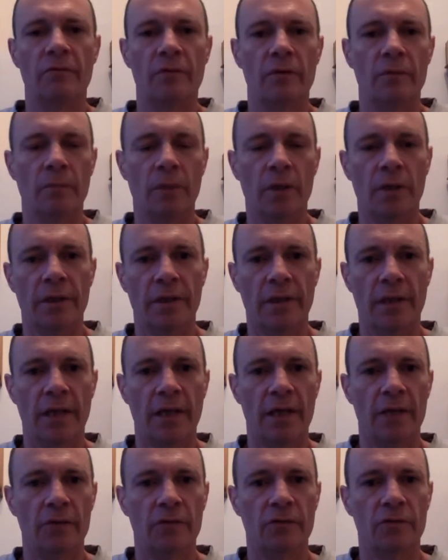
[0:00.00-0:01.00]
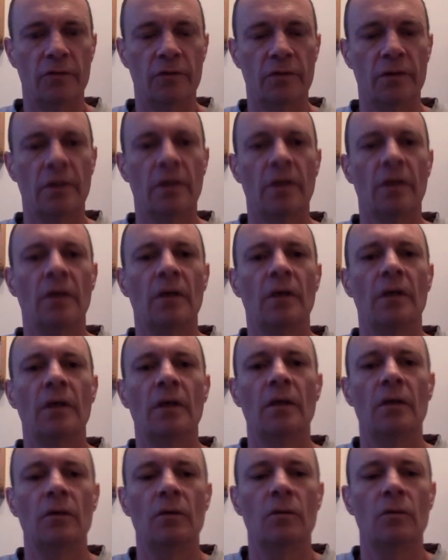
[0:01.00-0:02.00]
buying the house,
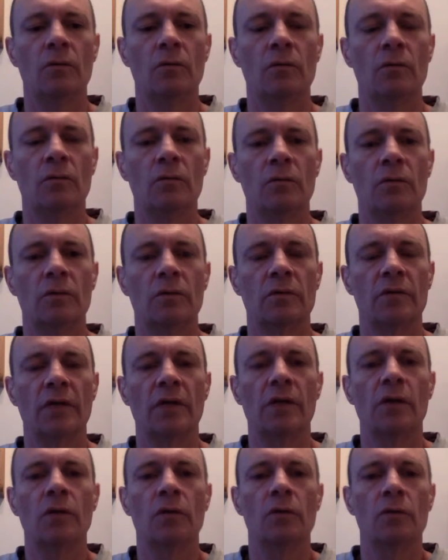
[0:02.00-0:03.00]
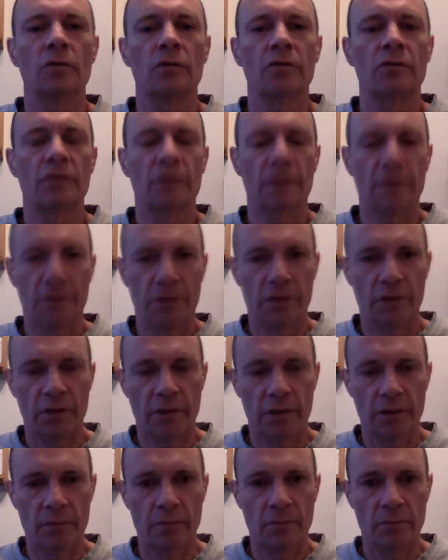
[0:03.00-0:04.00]
you will tell your
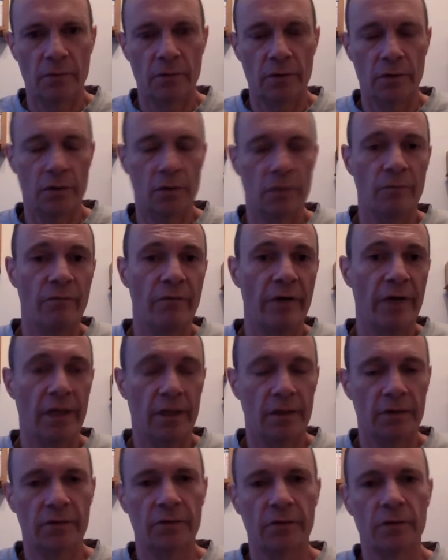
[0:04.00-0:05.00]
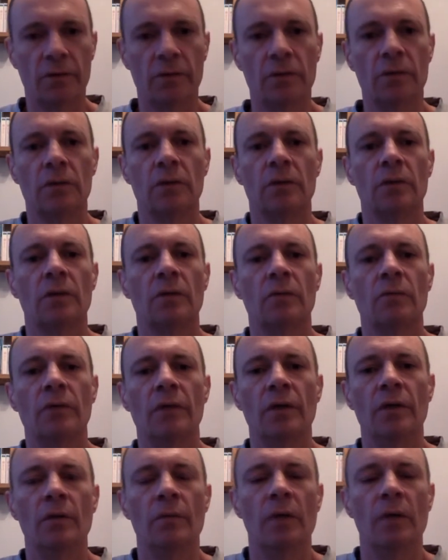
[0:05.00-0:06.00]
solicitor, your conveyancer,
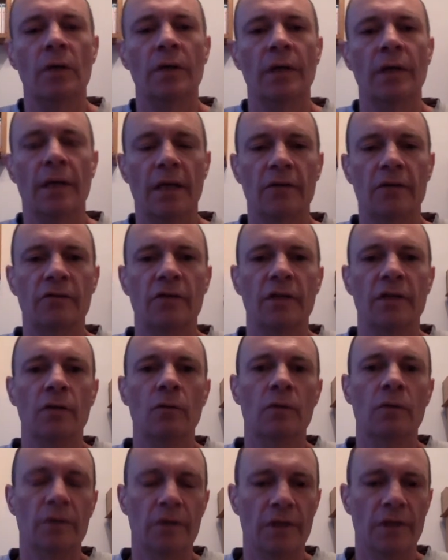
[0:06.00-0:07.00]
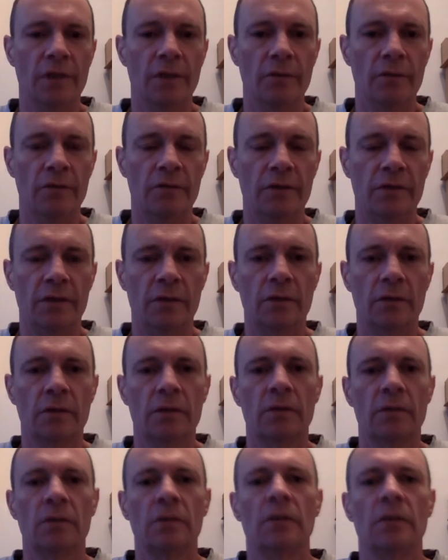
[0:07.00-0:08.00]
when you're buying your house that you want to use it.
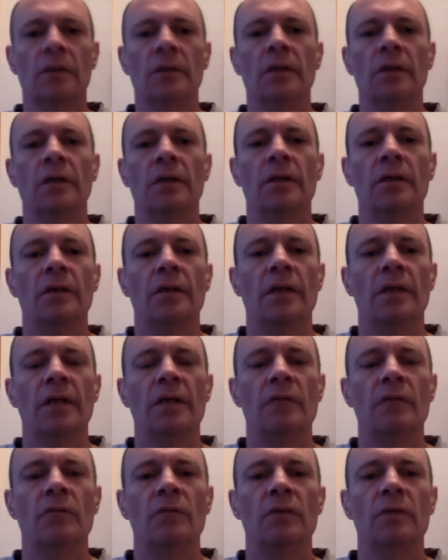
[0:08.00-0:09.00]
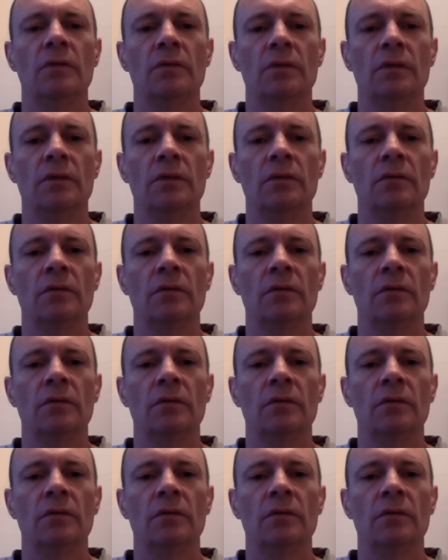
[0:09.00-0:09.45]
Yeah, they will